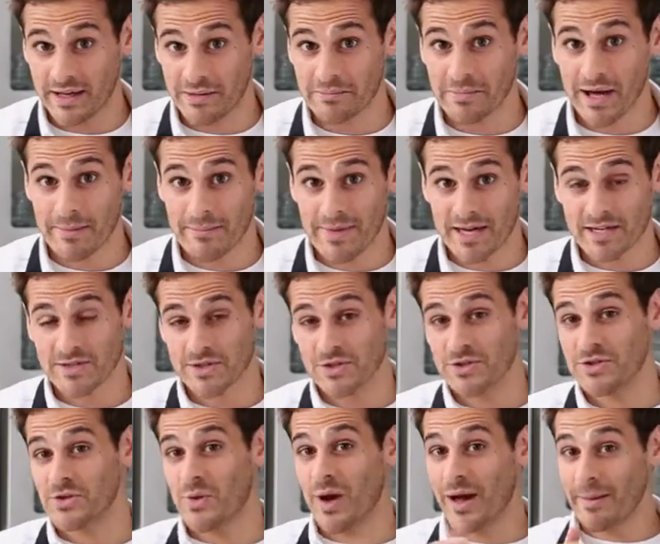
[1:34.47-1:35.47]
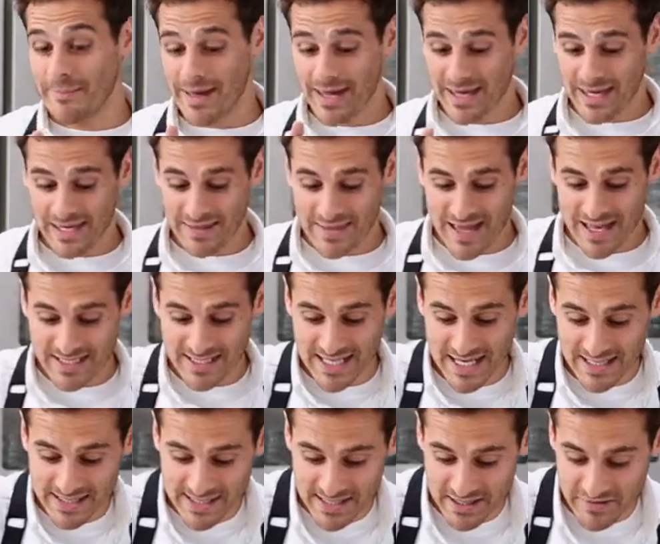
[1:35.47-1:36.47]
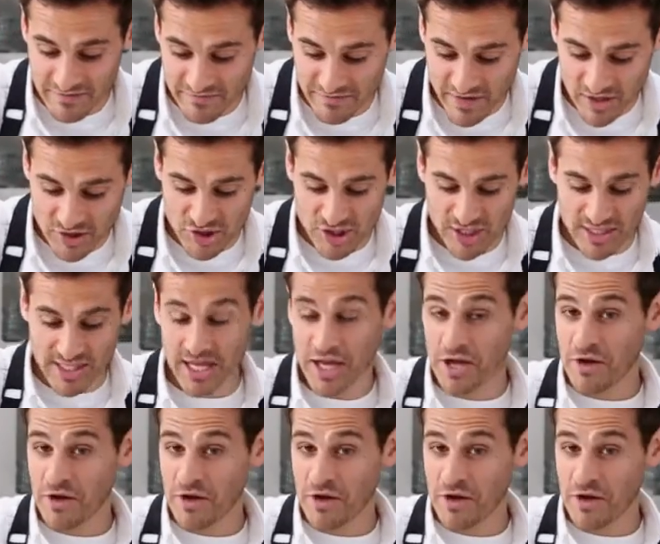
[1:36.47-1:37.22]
in my mixer, so I'm making that dense and fudgy